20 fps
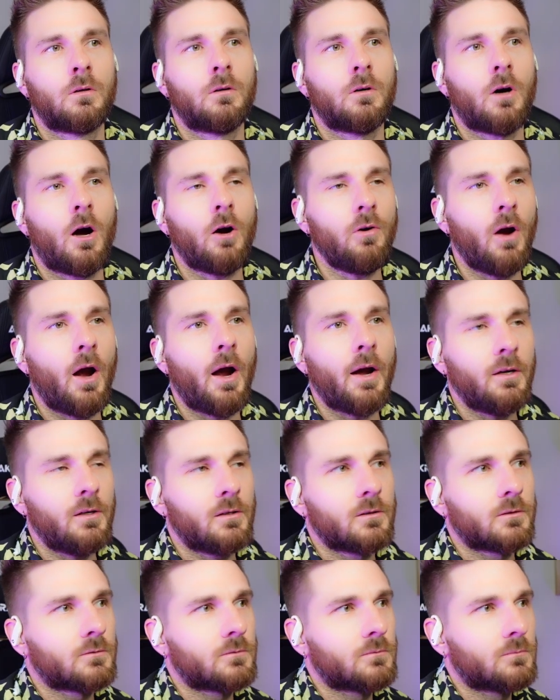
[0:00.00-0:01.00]
Alright.
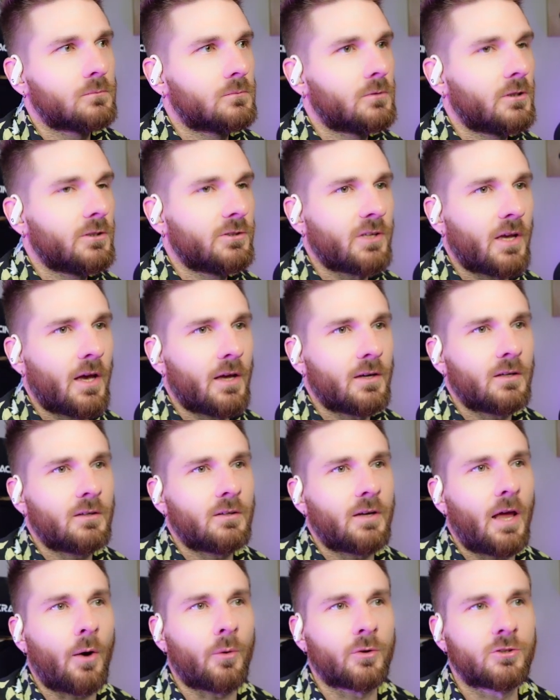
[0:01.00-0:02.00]
He said it,
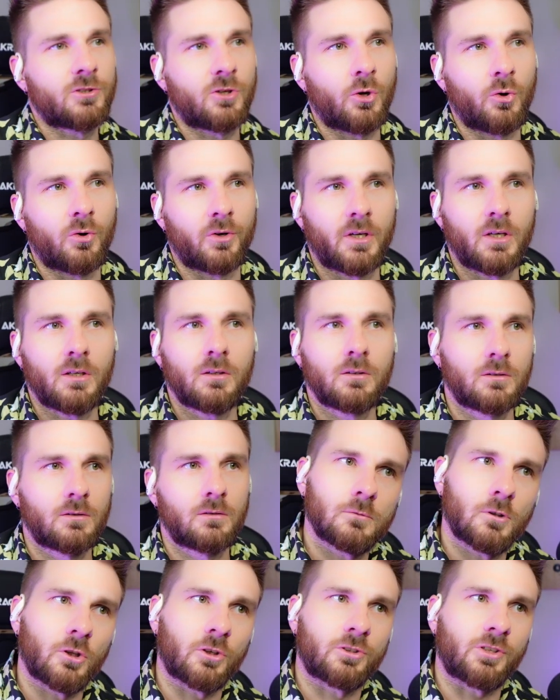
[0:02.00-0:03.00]
now it's doing it.
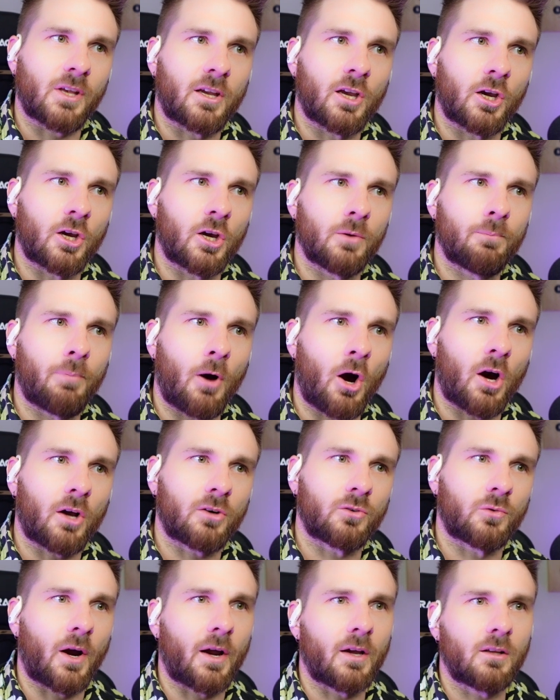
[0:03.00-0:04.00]
Looks like a good
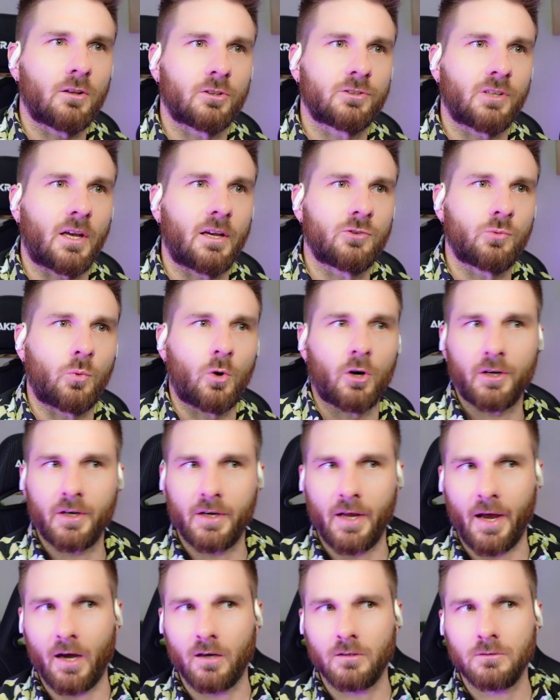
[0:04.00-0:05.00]
bond, right? Looks like it's working
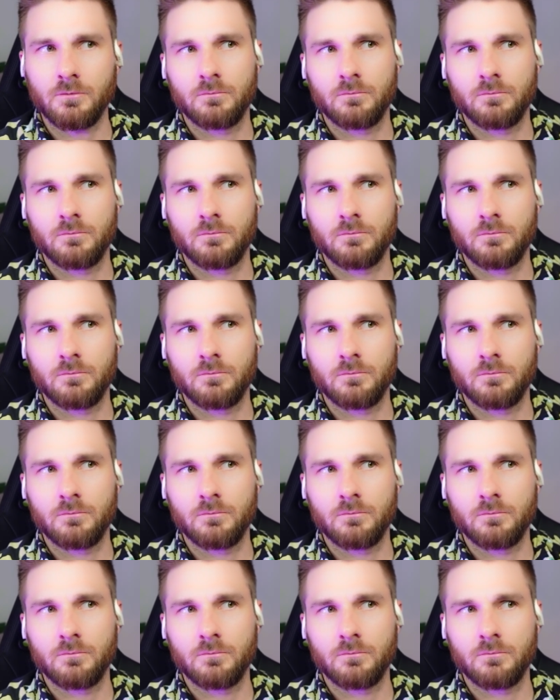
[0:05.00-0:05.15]
out.